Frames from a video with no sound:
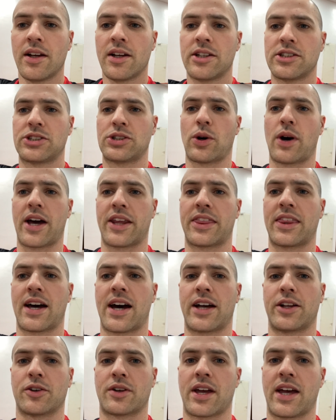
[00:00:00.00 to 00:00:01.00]
So I
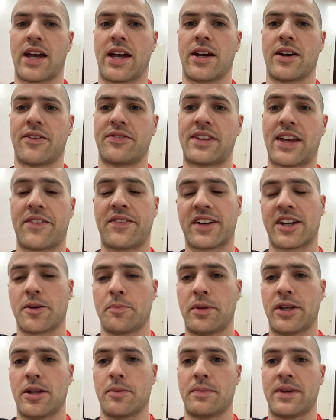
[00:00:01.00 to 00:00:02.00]
thought, okay, if Devin could
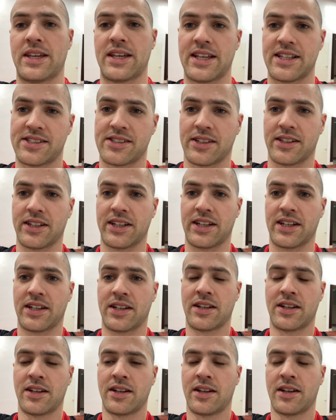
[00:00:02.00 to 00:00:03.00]
beat him easily,
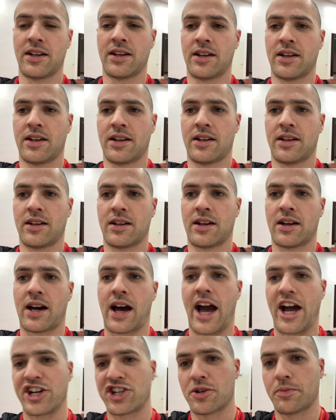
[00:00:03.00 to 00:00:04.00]

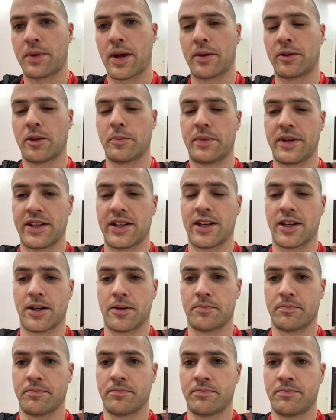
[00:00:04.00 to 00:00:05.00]
I should be able to beat
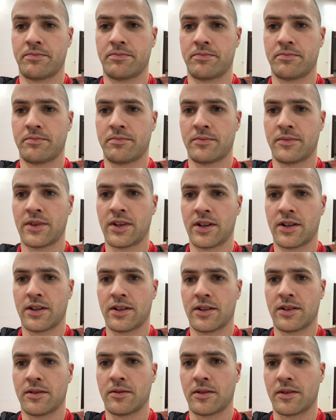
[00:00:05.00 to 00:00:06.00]
him.
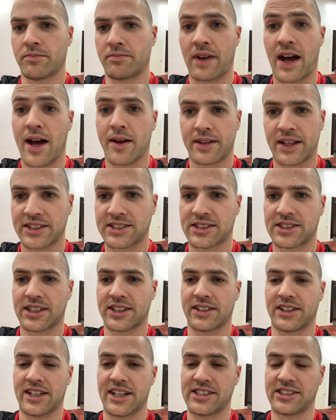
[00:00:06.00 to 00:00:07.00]
Not
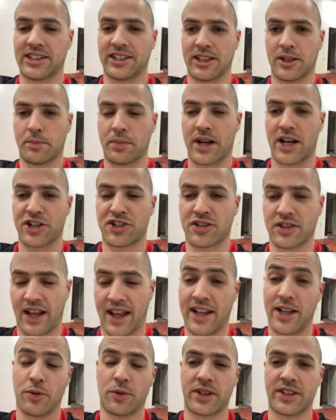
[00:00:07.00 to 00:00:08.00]
necessarily easily, but
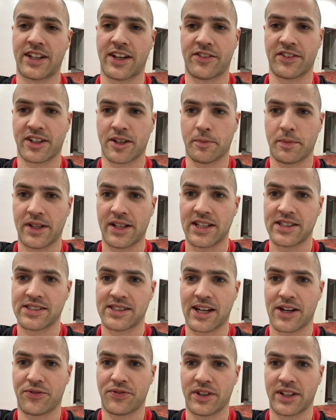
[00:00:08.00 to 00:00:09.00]
anyone Devin could beat
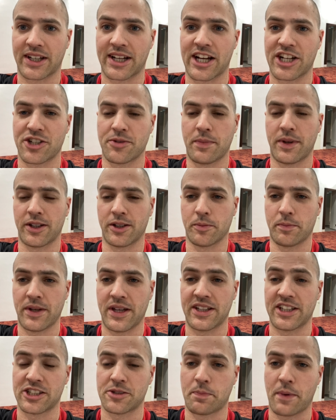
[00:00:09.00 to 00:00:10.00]
easy, I feel like I should be able to
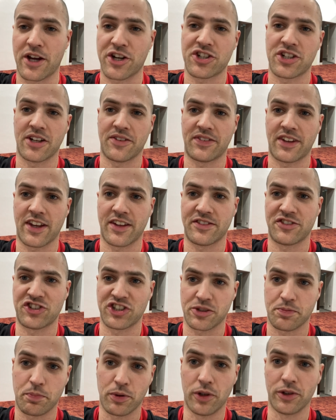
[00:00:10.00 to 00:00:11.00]
beat, especially if they had
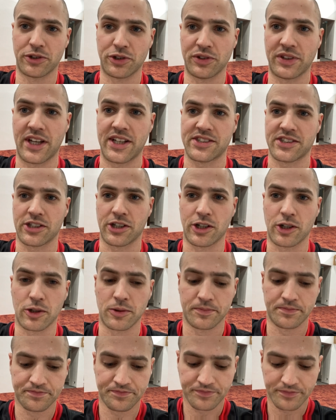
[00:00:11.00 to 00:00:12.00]
just pulled 2 days ago.
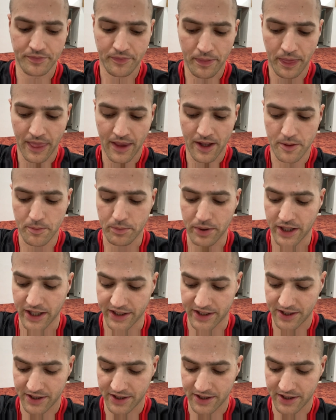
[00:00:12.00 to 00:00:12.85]
But